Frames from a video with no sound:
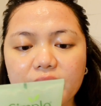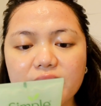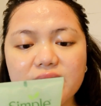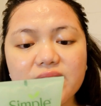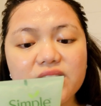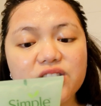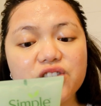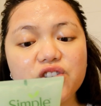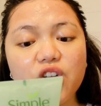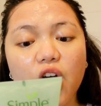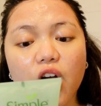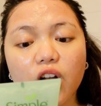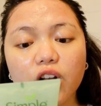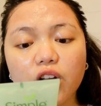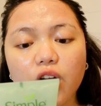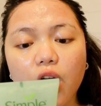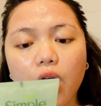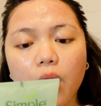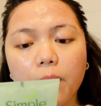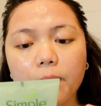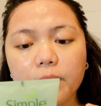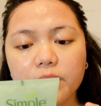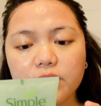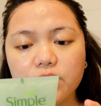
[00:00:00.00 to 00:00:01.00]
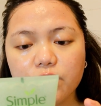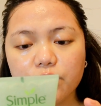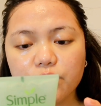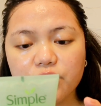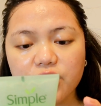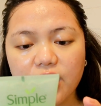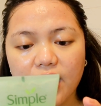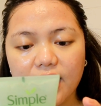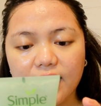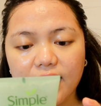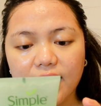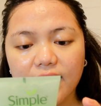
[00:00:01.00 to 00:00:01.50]
This is
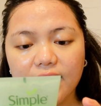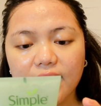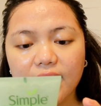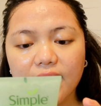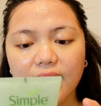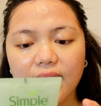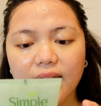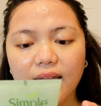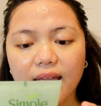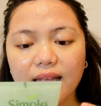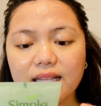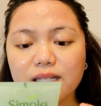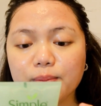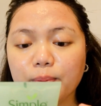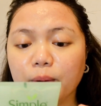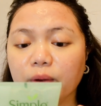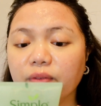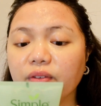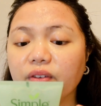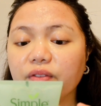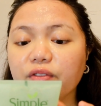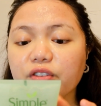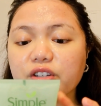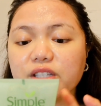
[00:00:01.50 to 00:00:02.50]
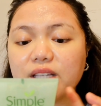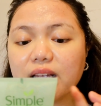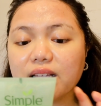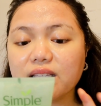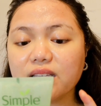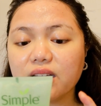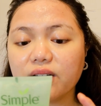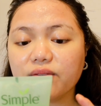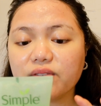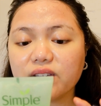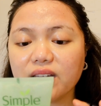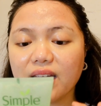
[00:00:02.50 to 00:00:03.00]
non-comedogenic. It's perfect for
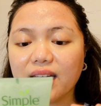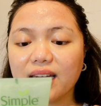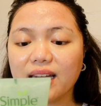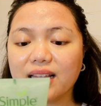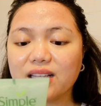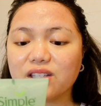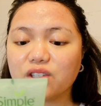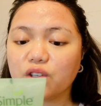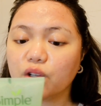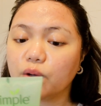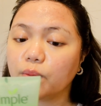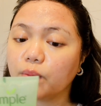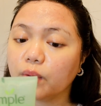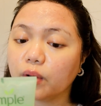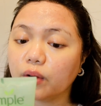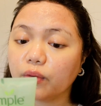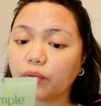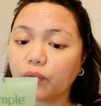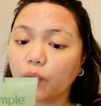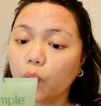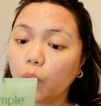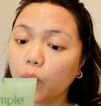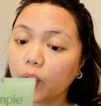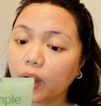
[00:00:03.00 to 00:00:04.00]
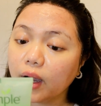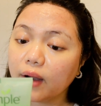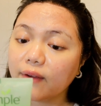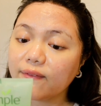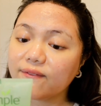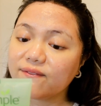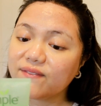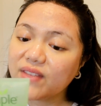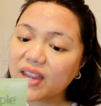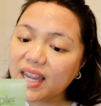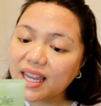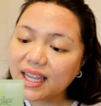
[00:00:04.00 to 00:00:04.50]
sensitive skin and suitable for
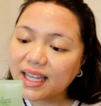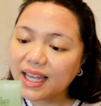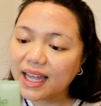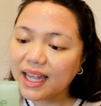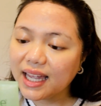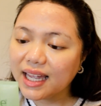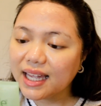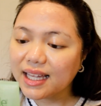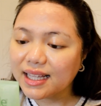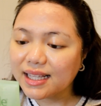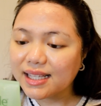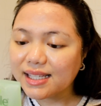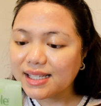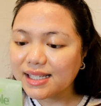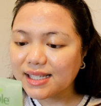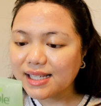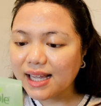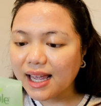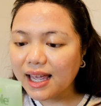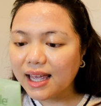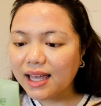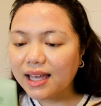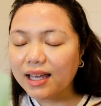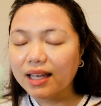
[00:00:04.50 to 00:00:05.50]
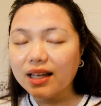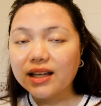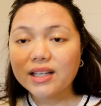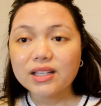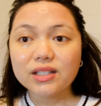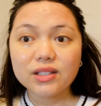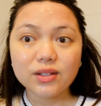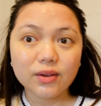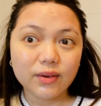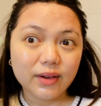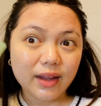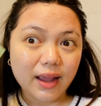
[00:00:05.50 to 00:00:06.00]
vegans.
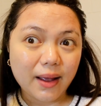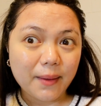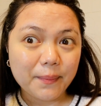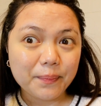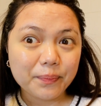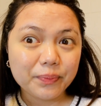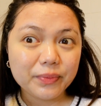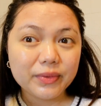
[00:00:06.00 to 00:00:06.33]
So yeah,